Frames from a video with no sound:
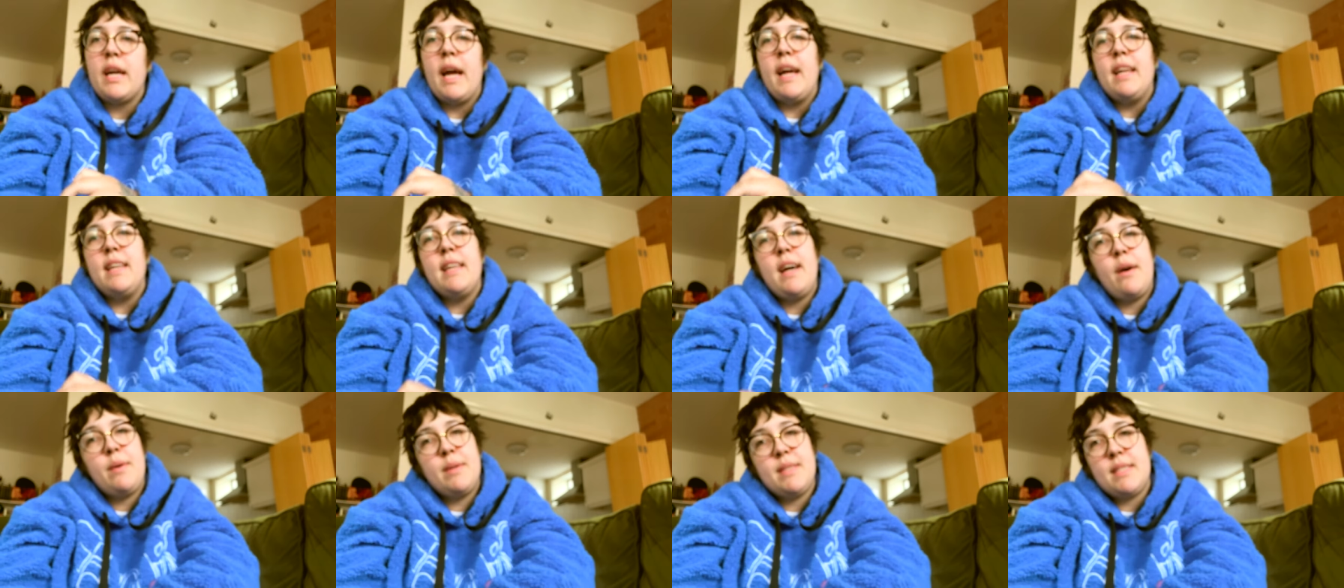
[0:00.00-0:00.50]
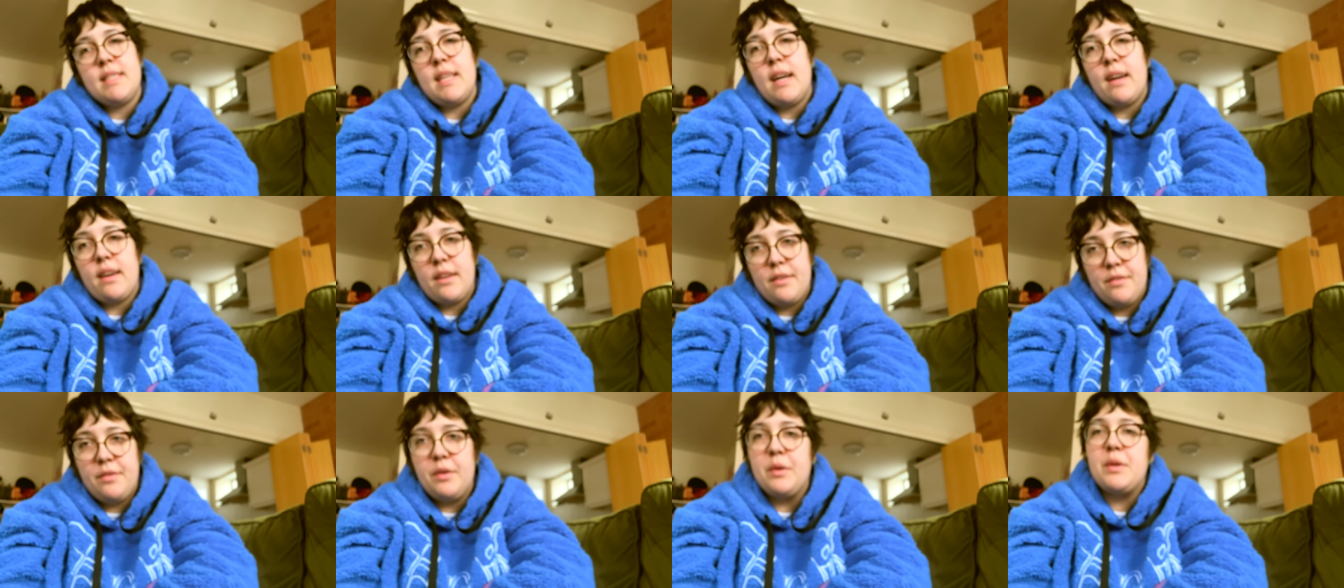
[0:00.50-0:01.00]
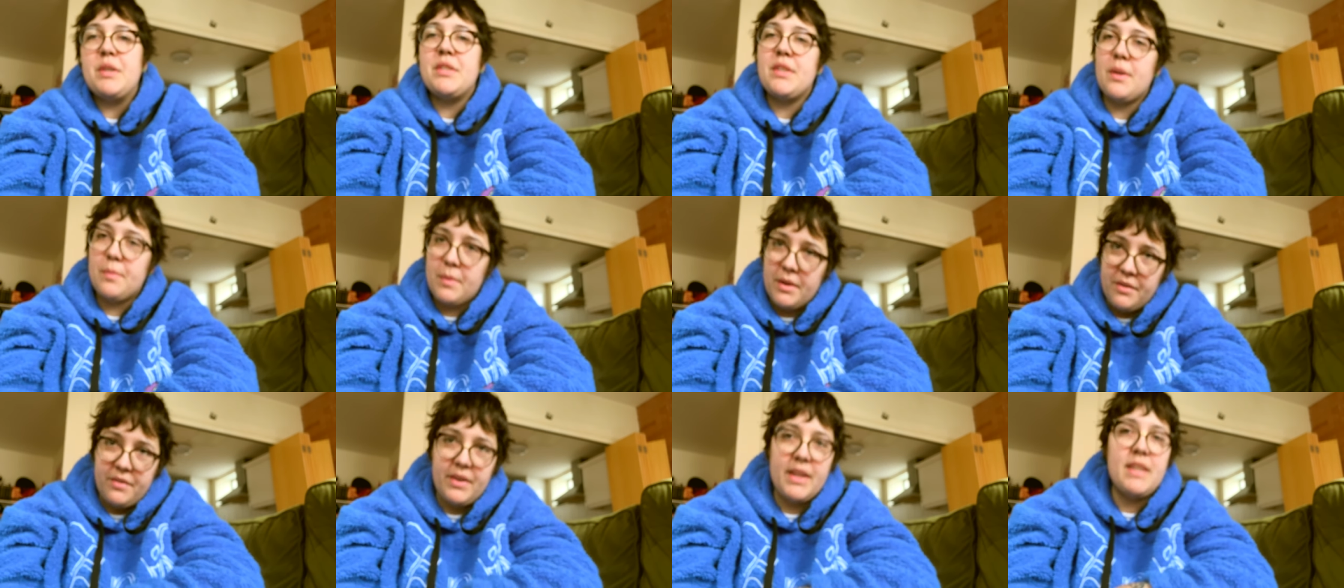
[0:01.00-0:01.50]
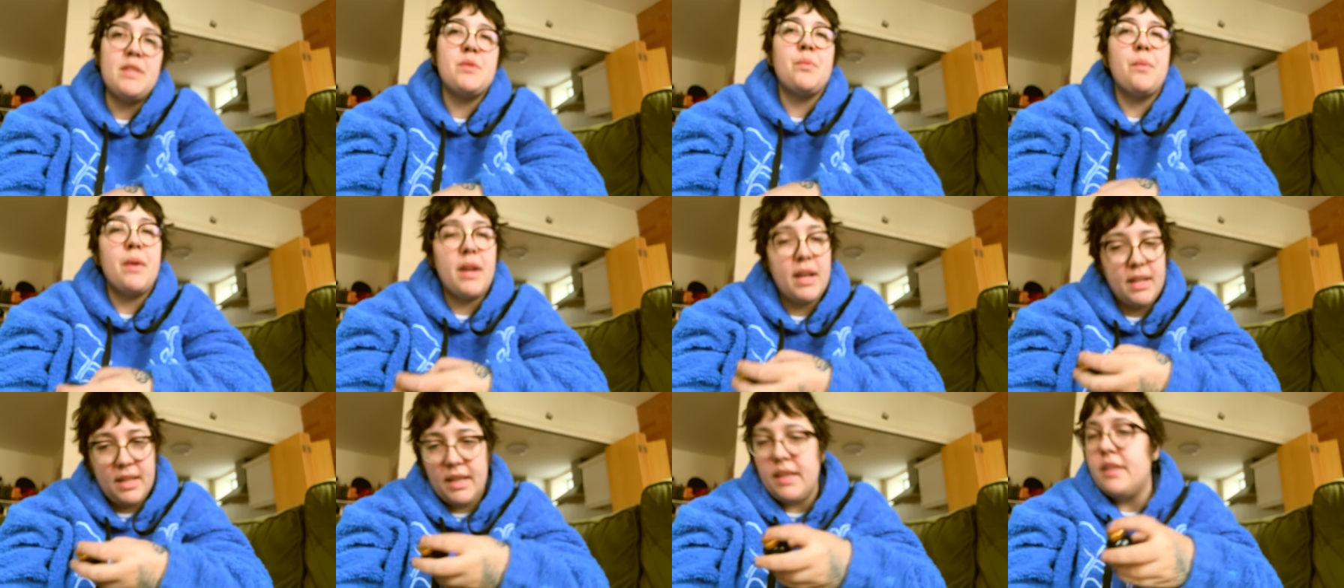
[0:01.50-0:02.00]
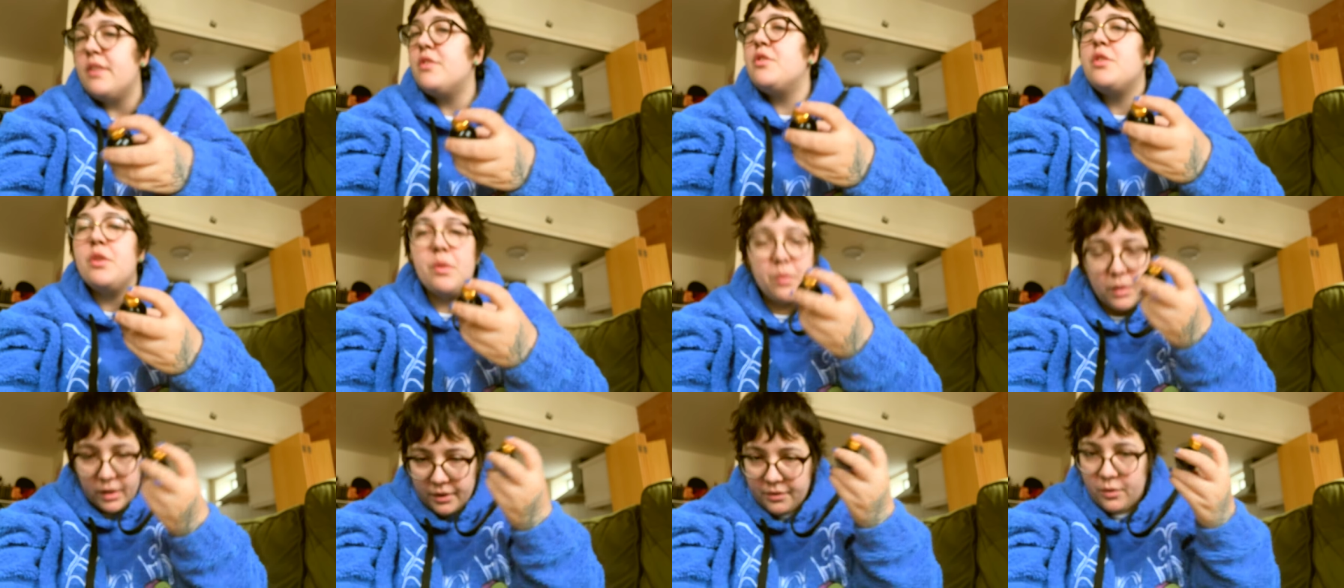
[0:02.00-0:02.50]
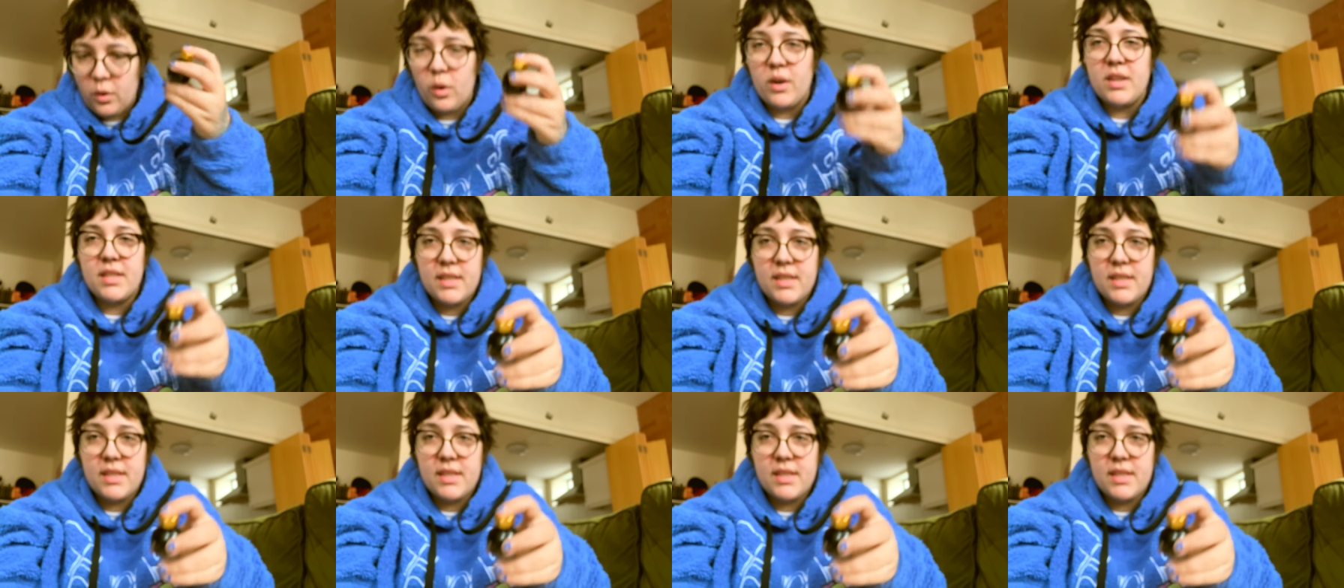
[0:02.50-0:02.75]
now it's not gonna focus on my face when I need it to. Of course.